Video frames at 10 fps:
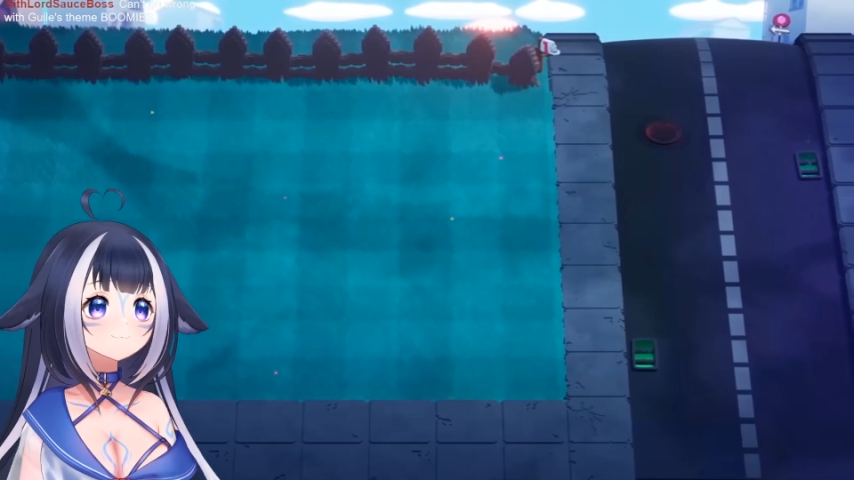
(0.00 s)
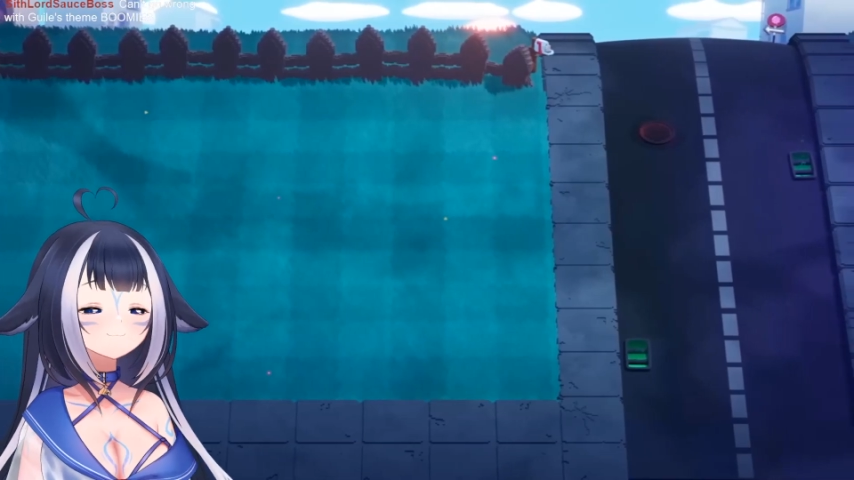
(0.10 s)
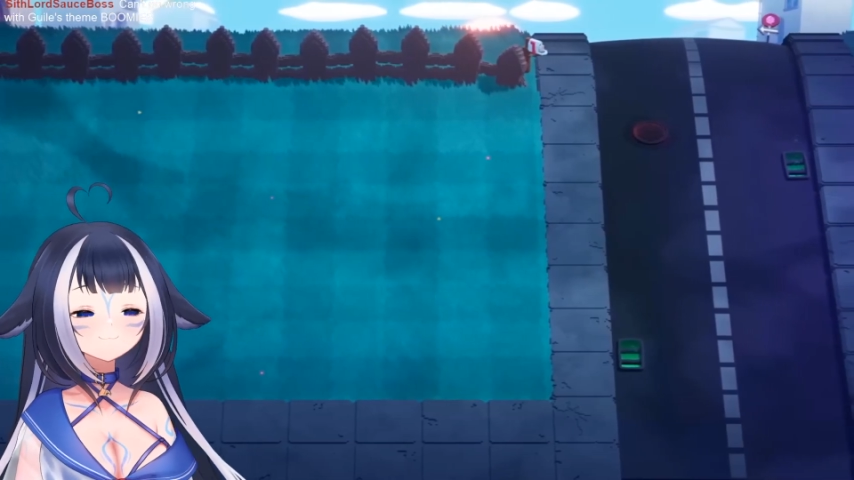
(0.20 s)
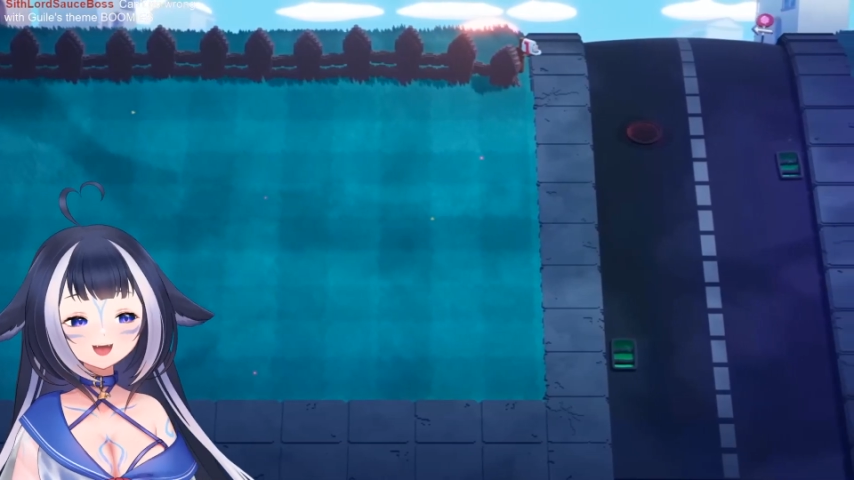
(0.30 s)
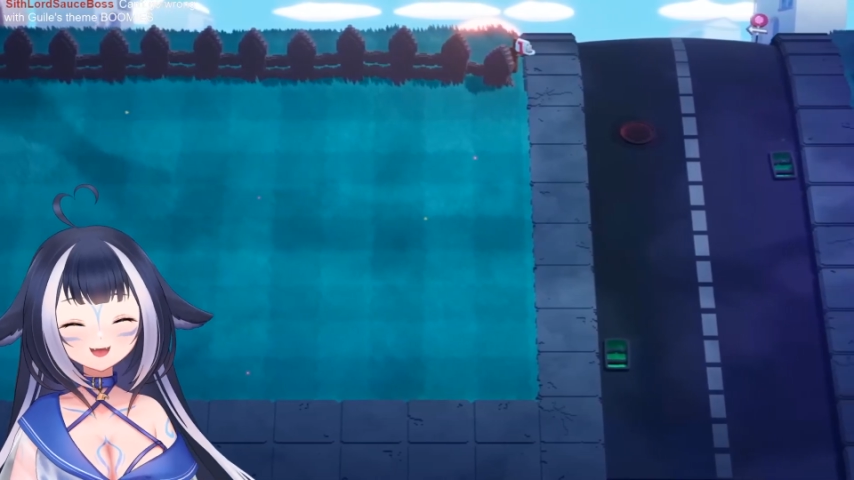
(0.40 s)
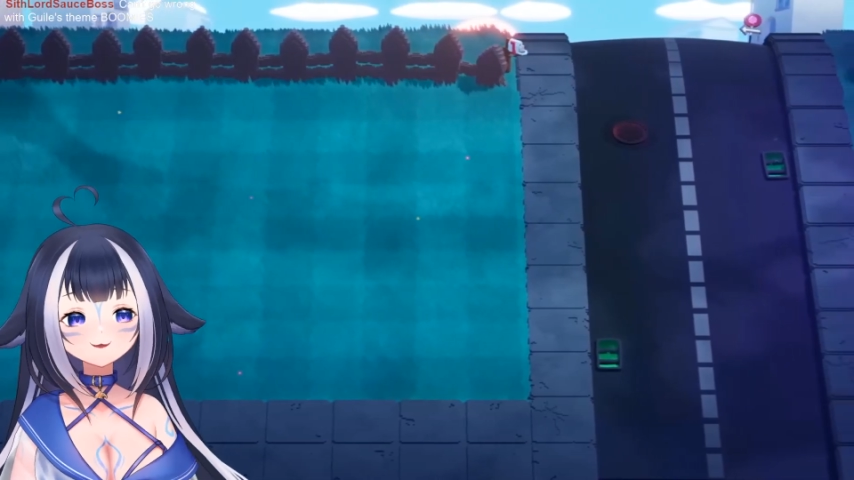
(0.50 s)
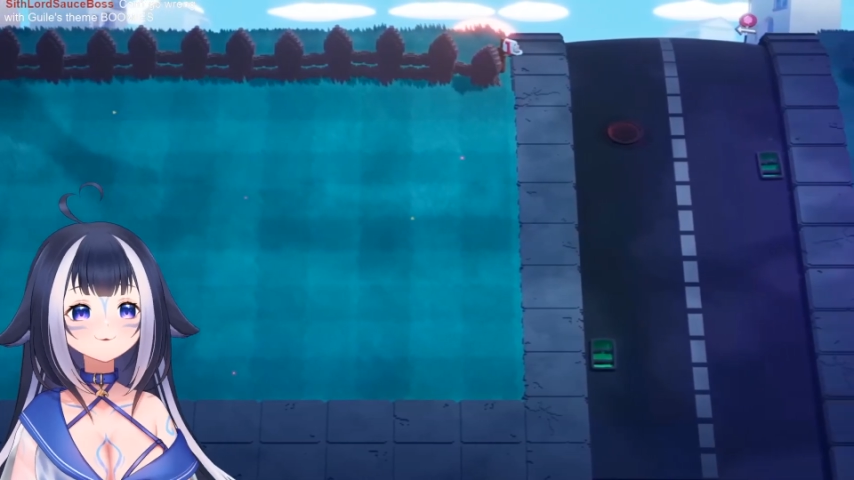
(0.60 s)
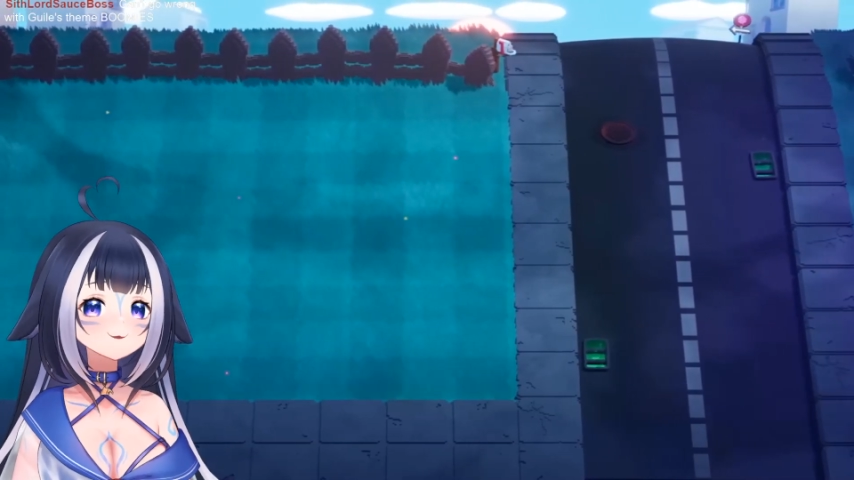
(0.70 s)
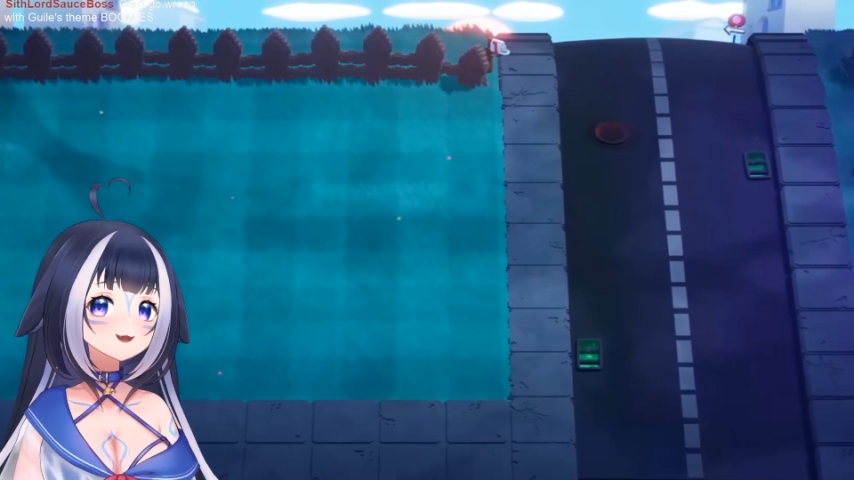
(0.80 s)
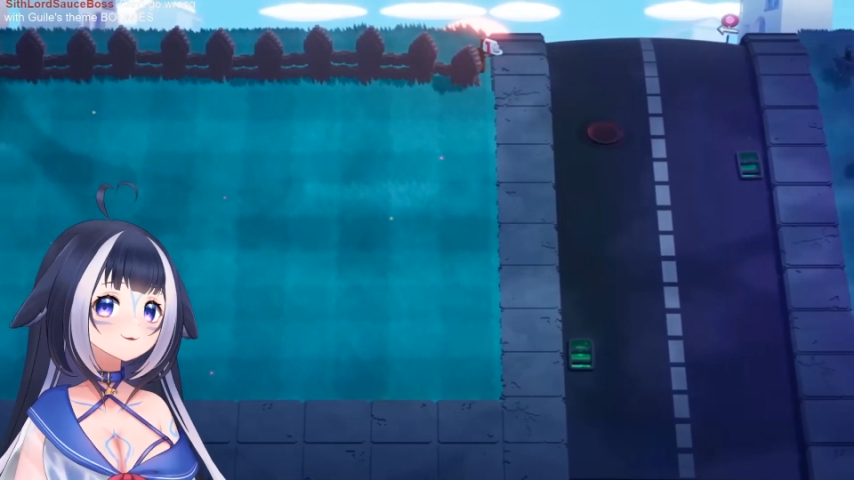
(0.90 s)
That looks
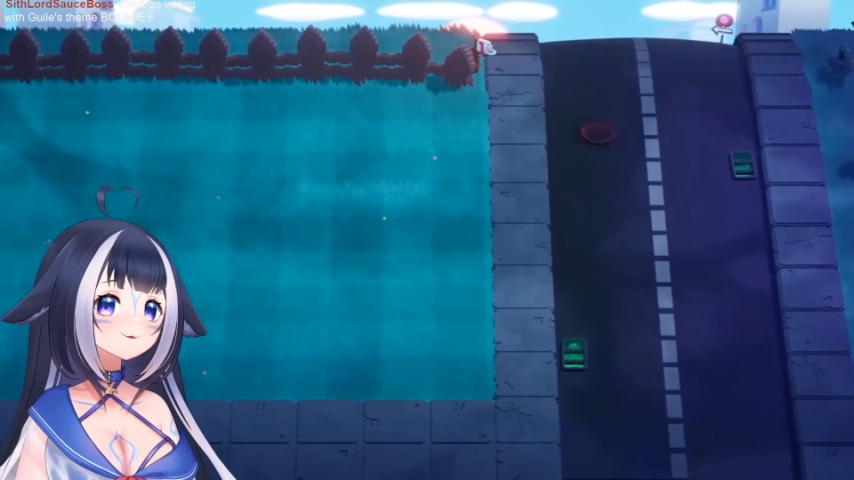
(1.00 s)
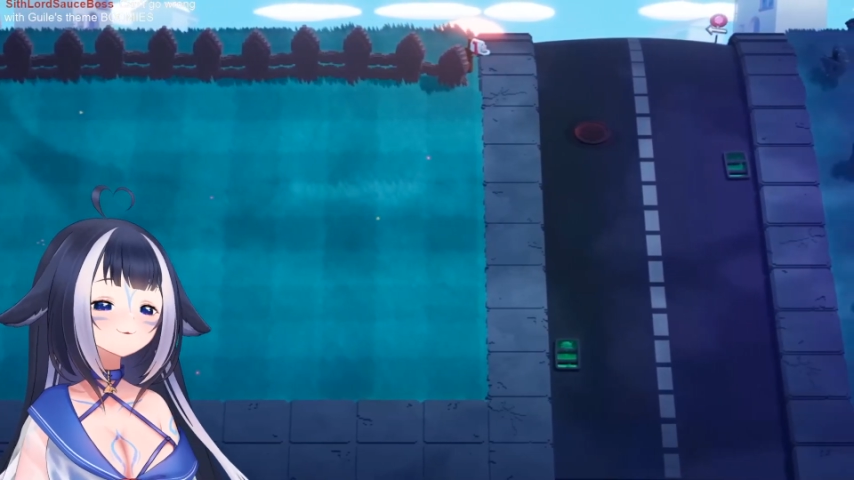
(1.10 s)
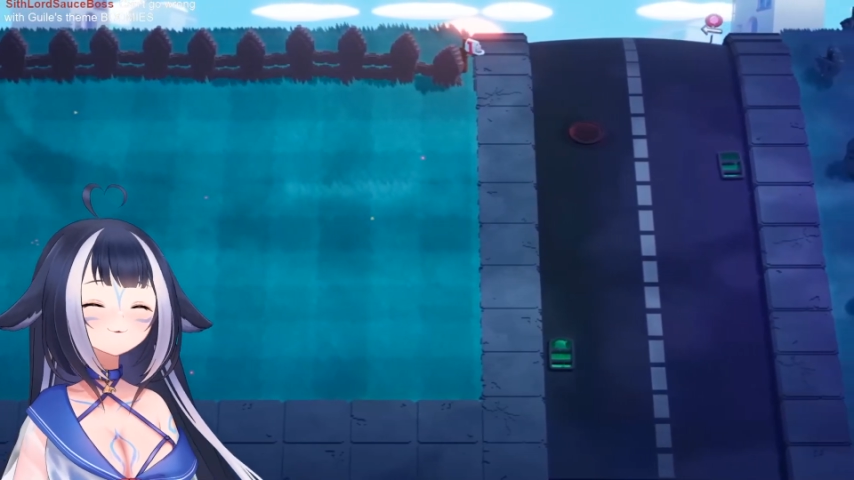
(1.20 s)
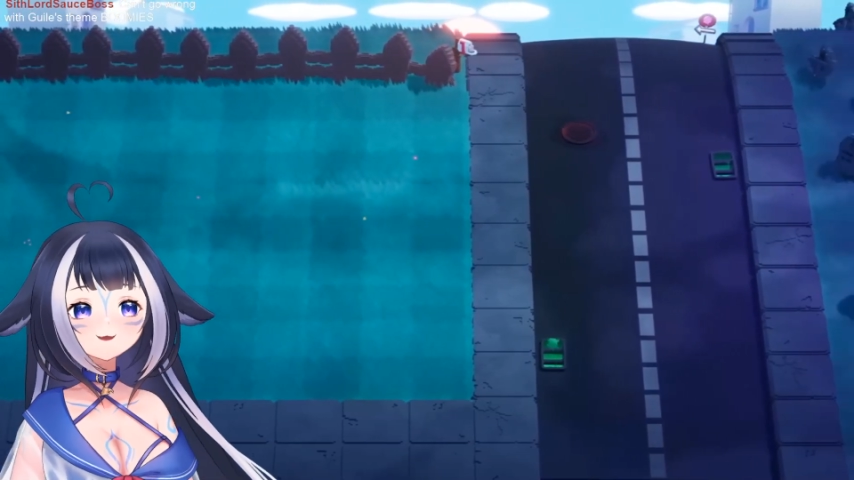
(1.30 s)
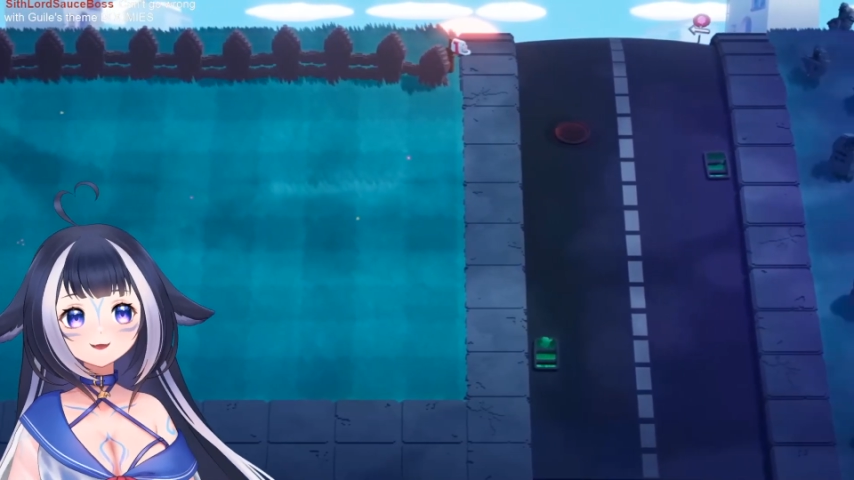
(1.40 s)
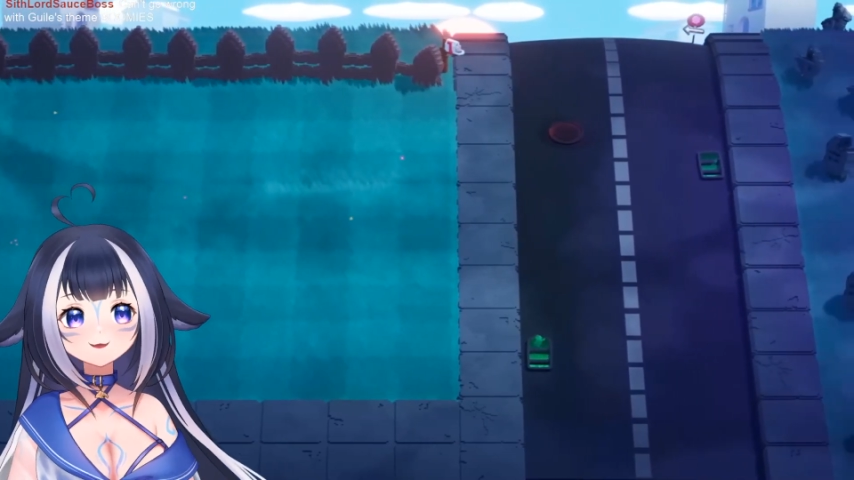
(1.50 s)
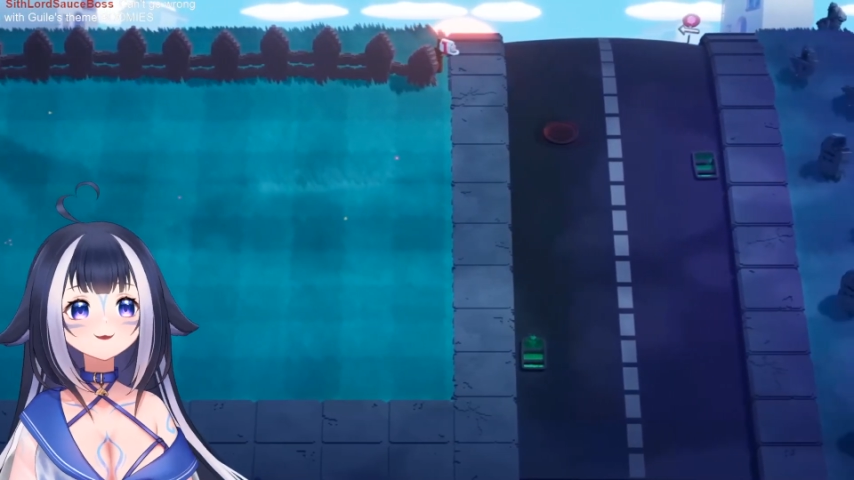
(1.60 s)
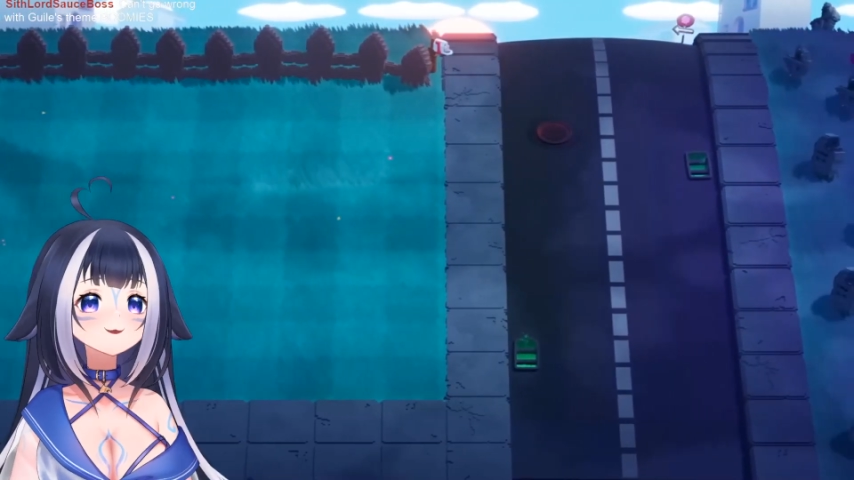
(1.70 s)
so cool!